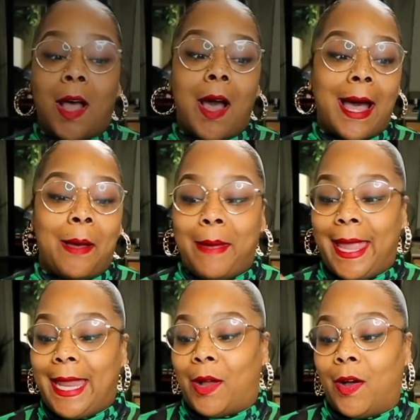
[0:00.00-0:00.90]
saw how I
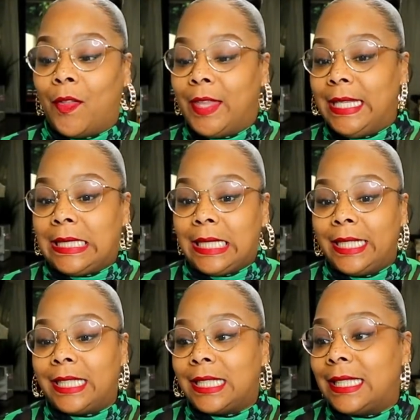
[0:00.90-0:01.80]
made all these
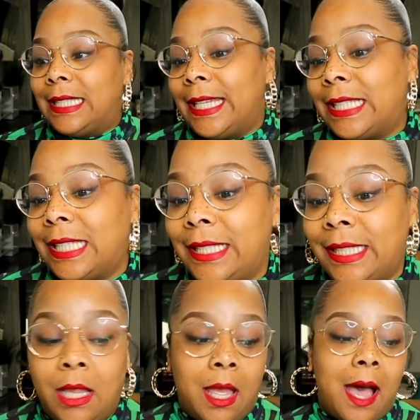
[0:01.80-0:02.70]
delicious
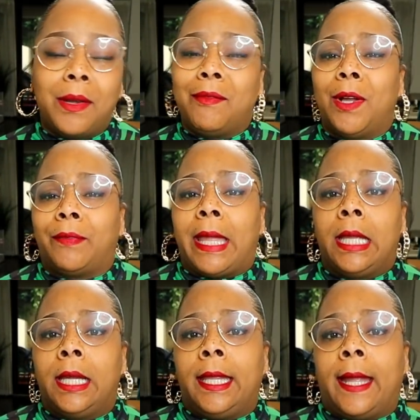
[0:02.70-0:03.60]
dishes. I don't even know if they're
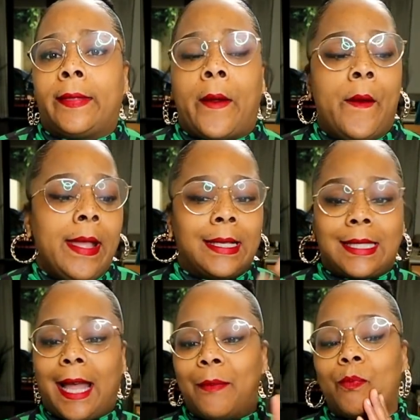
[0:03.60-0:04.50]
good yet though, because
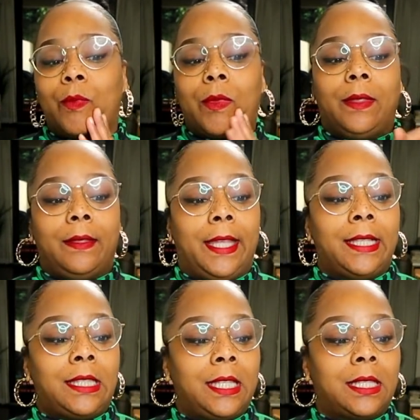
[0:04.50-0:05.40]
I
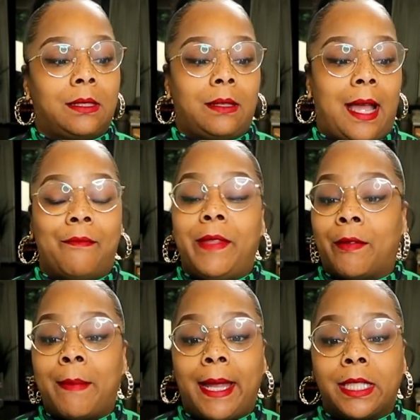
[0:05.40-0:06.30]
this is I've
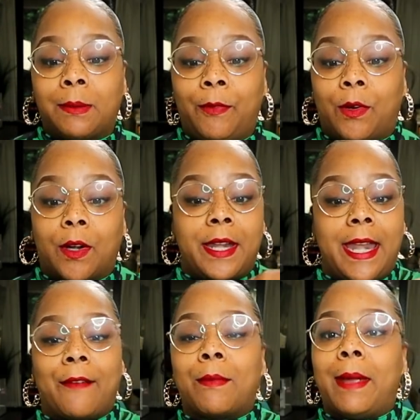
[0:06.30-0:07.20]
never made this before,
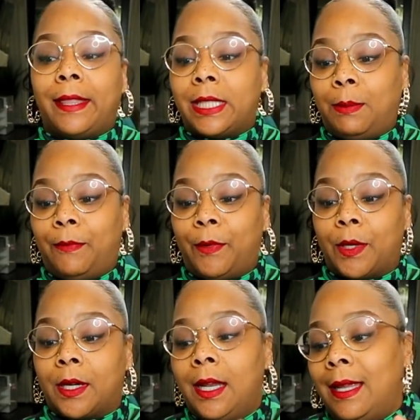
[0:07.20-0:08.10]
never made this
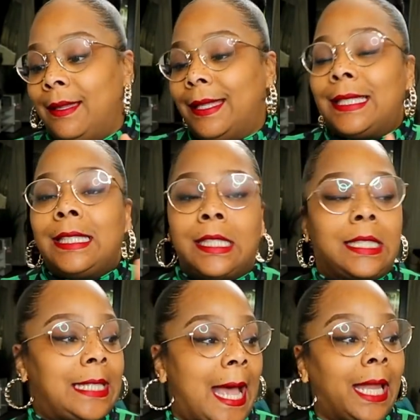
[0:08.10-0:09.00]
before. This is just
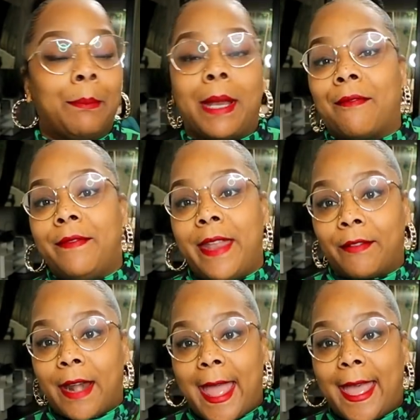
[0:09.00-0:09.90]
a salad, but I've
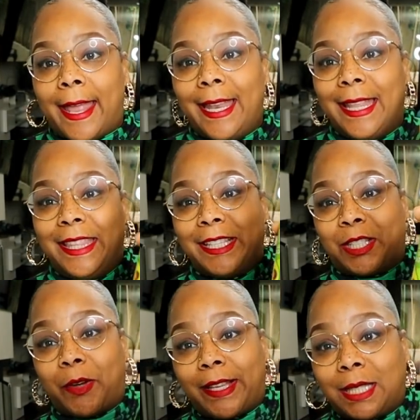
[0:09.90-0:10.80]
never had
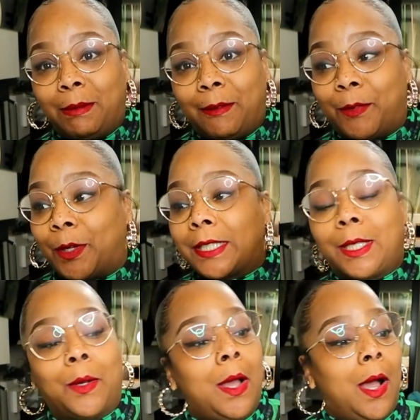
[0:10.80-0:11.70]
this dressing before.
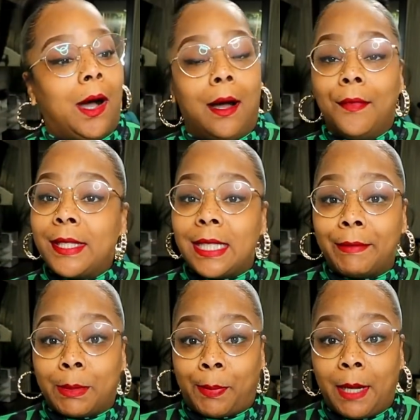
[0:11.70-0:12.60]
So all this stuff
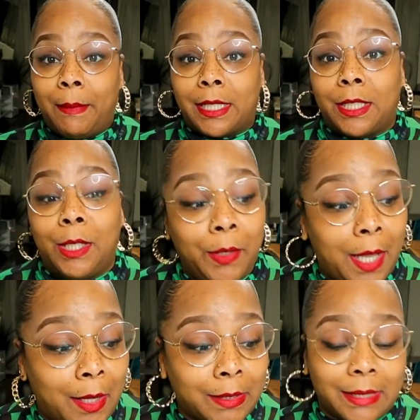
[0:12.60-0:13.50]
is pretty much new,
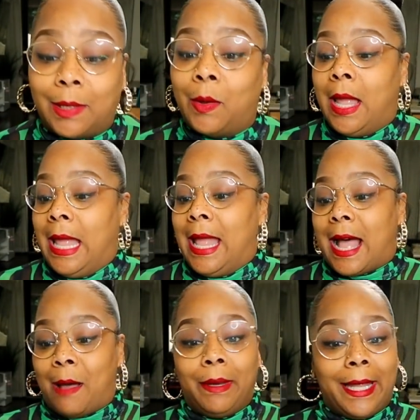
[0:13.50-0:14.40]
y'all. So
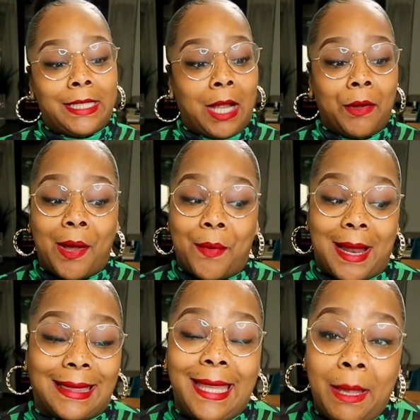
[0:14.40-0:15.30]
I'm gonna let y'all know what
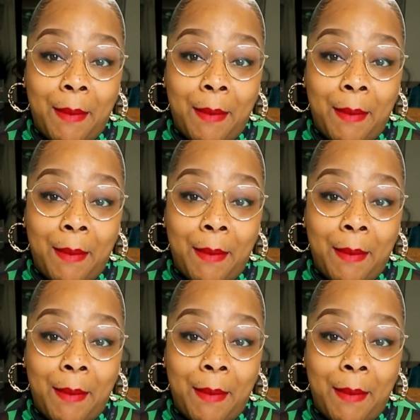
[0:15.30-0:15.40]
I think